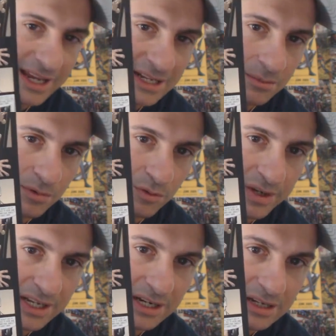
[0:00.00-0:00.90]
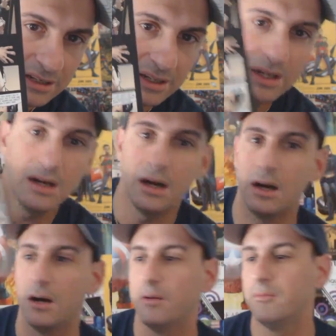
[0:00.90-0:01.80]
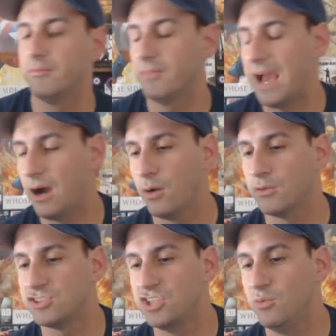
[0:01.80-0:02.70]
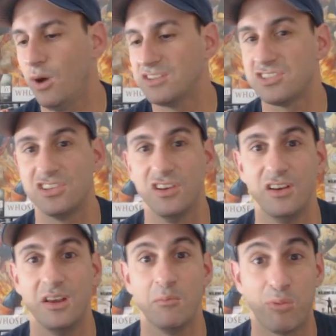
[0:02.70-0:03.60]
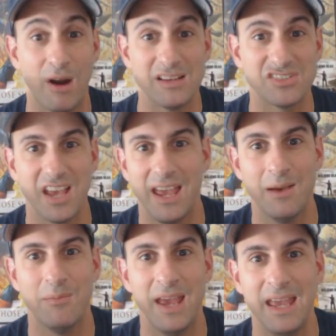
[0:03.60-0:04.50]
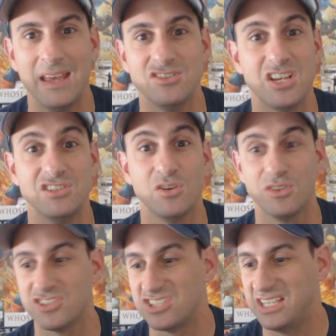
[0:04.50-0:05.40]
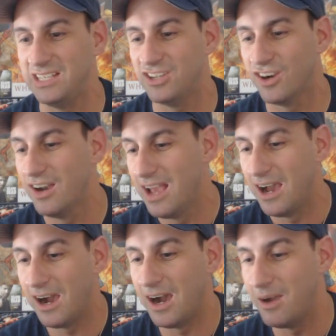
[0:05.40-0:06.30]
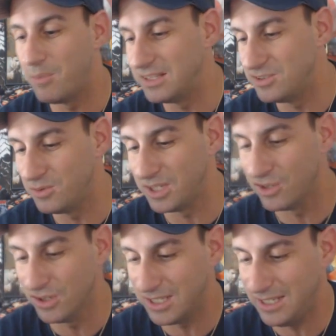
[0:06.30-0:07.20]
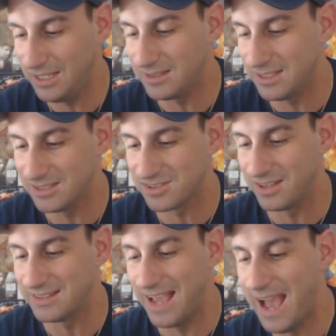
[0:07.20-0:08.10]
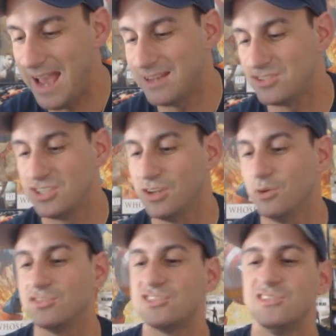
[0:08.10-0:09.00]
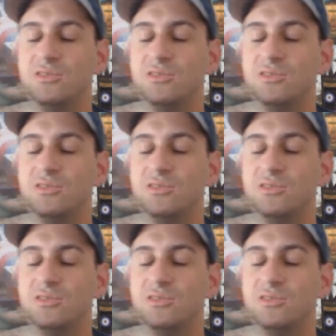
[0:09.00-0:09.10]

Anna Maria, how she wants to impress Aunt May and J. Jonah Sr. By doing cooking and things like that. And she goes